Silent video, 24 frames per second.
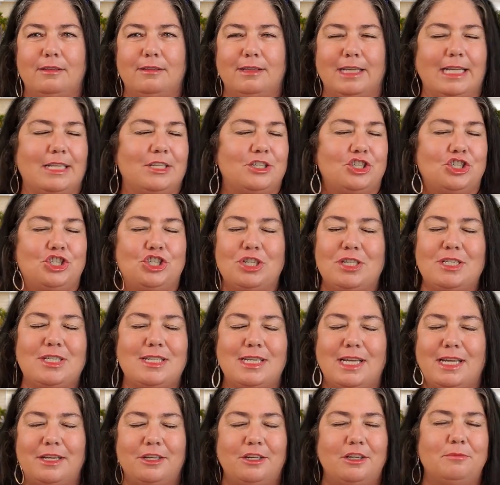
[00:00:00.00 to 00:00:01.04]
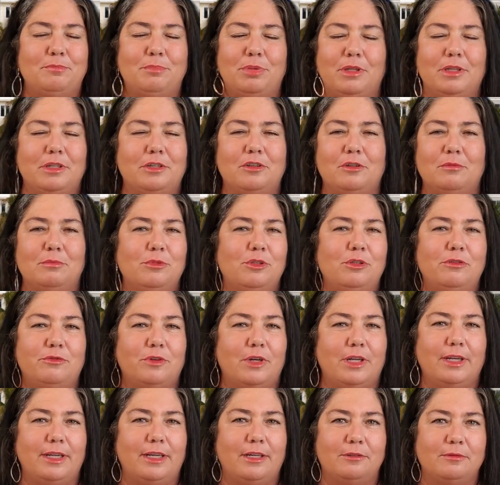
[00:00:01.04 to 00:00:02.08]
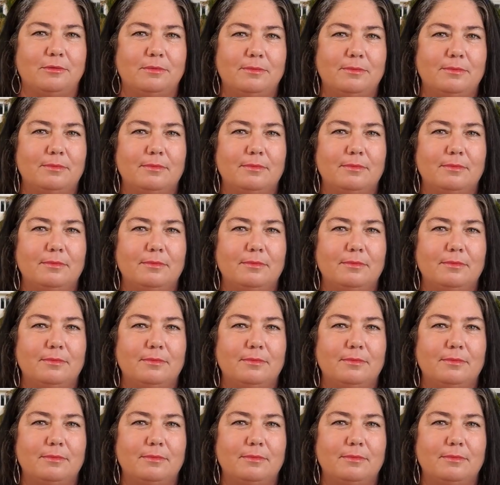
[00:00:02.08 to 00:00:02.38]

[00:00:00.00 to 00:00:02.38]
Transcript: It's just not a good political move right now.